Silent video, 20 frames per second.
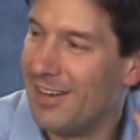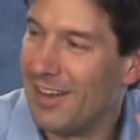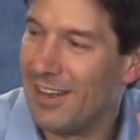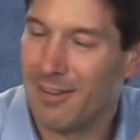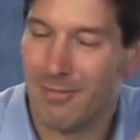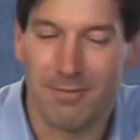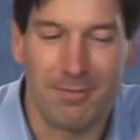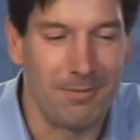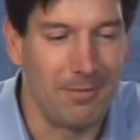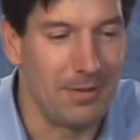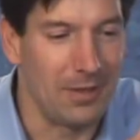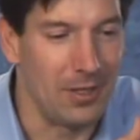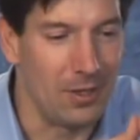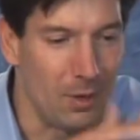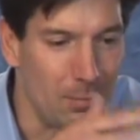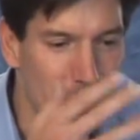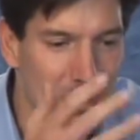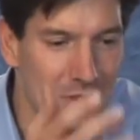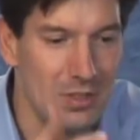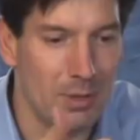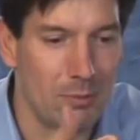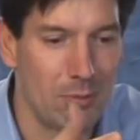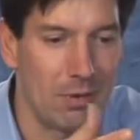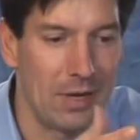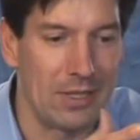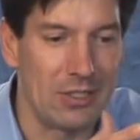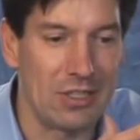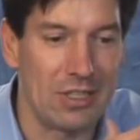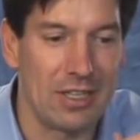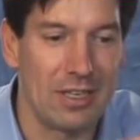If he opens up
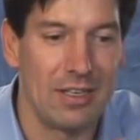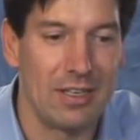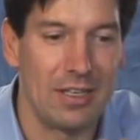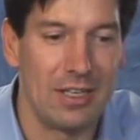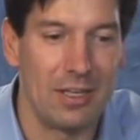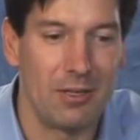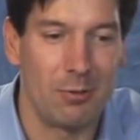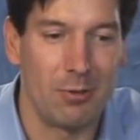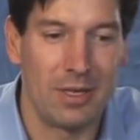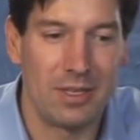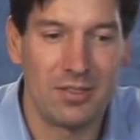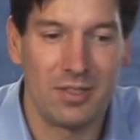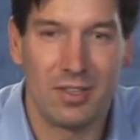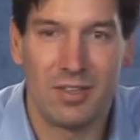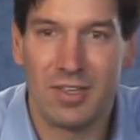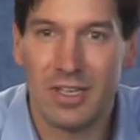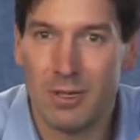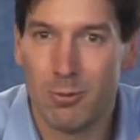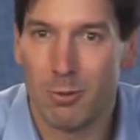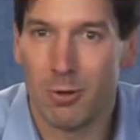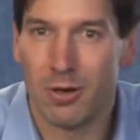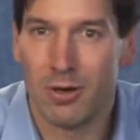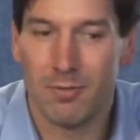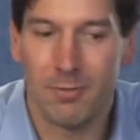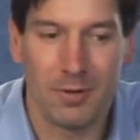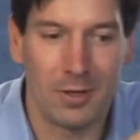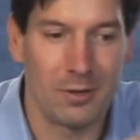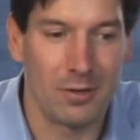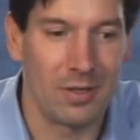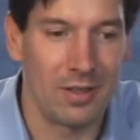regedit, he creates a D word,
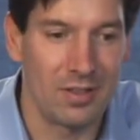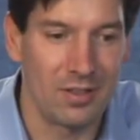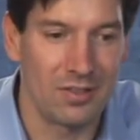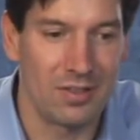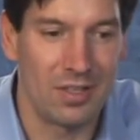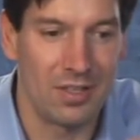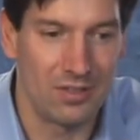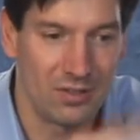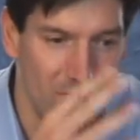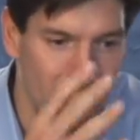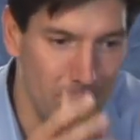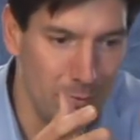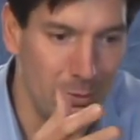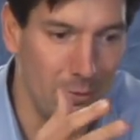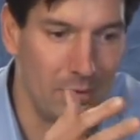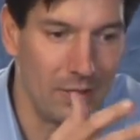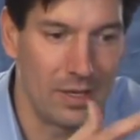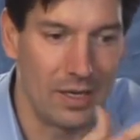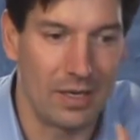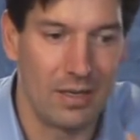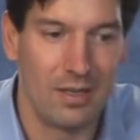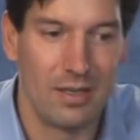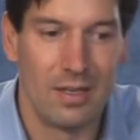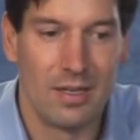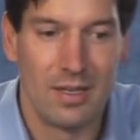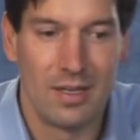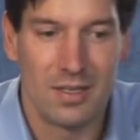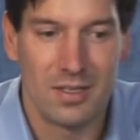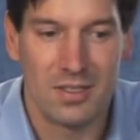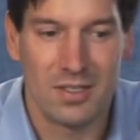figuring this thing is a Boolean,
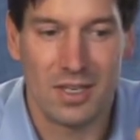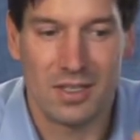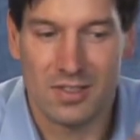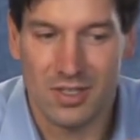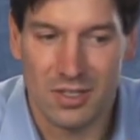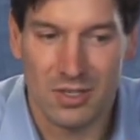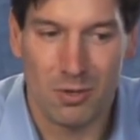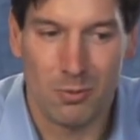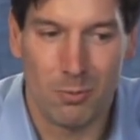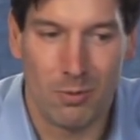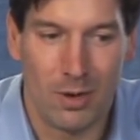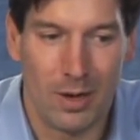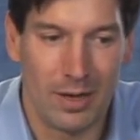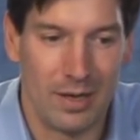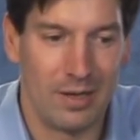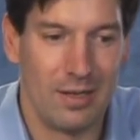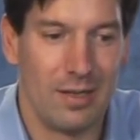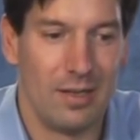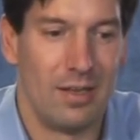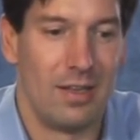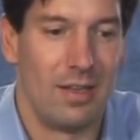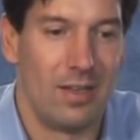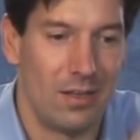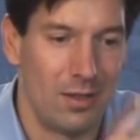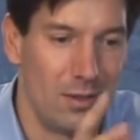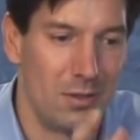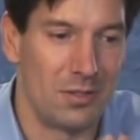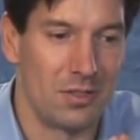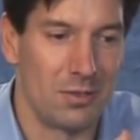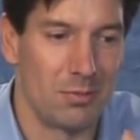sets it to 1,
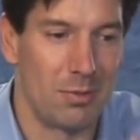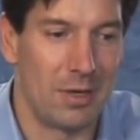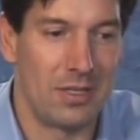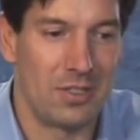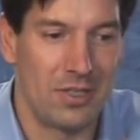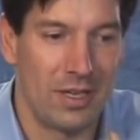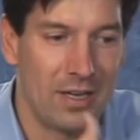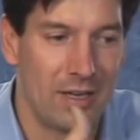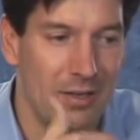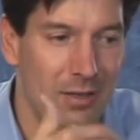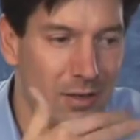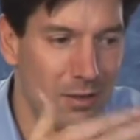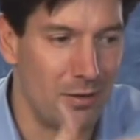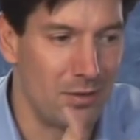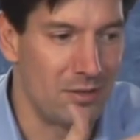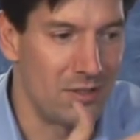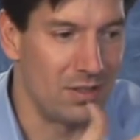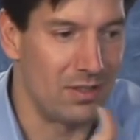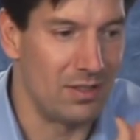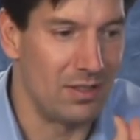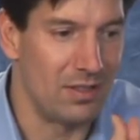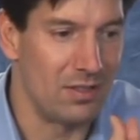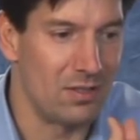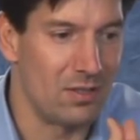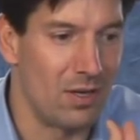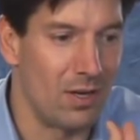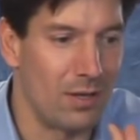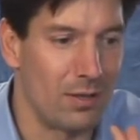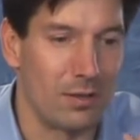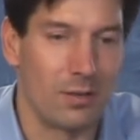closes regedit, closes the
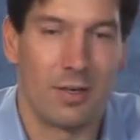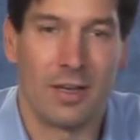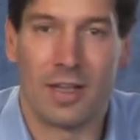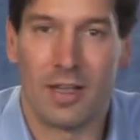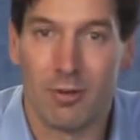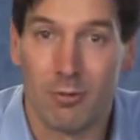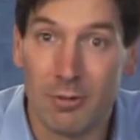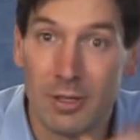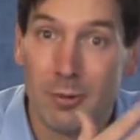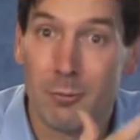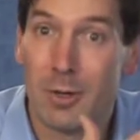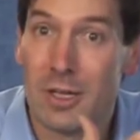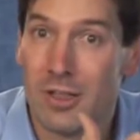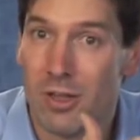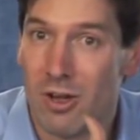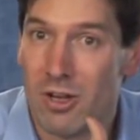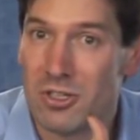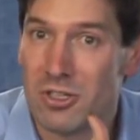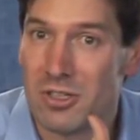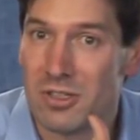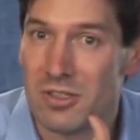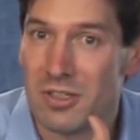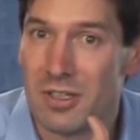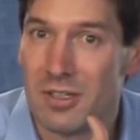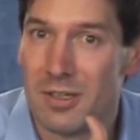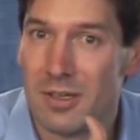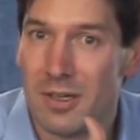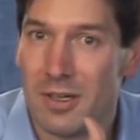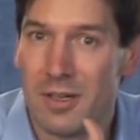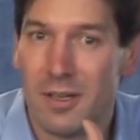installer, and relaunches it,
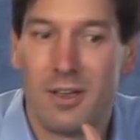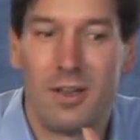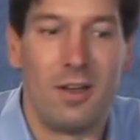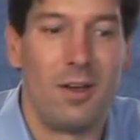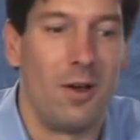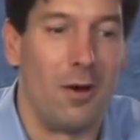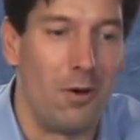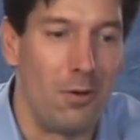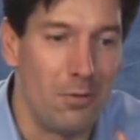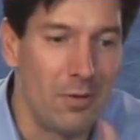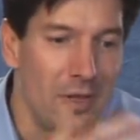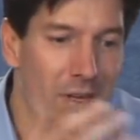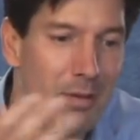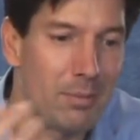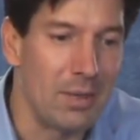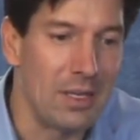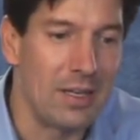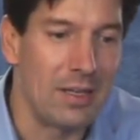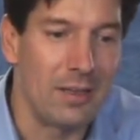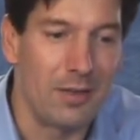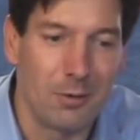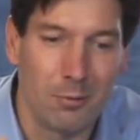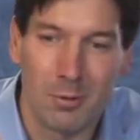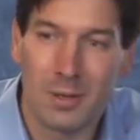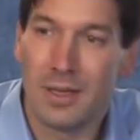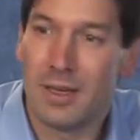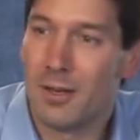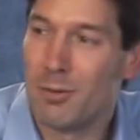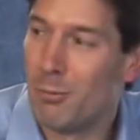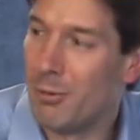only to be
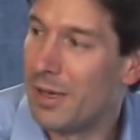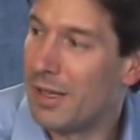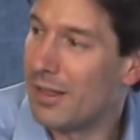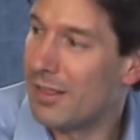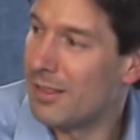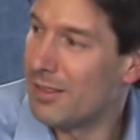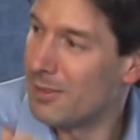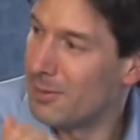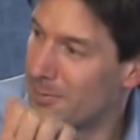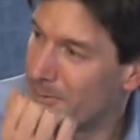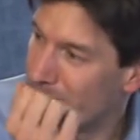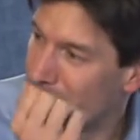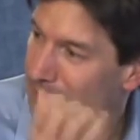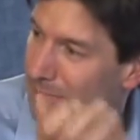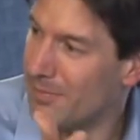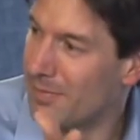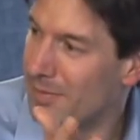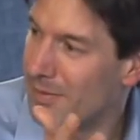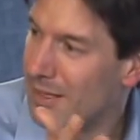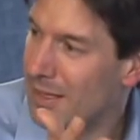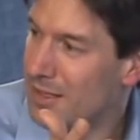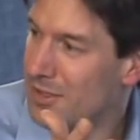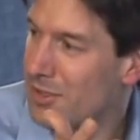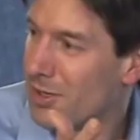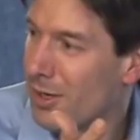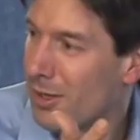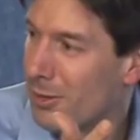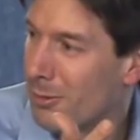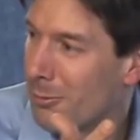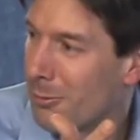greeted with the
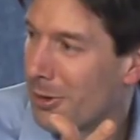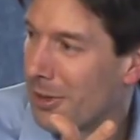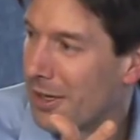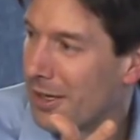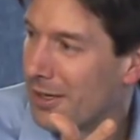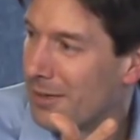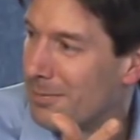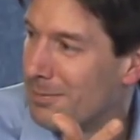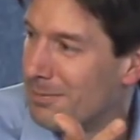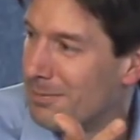installer working.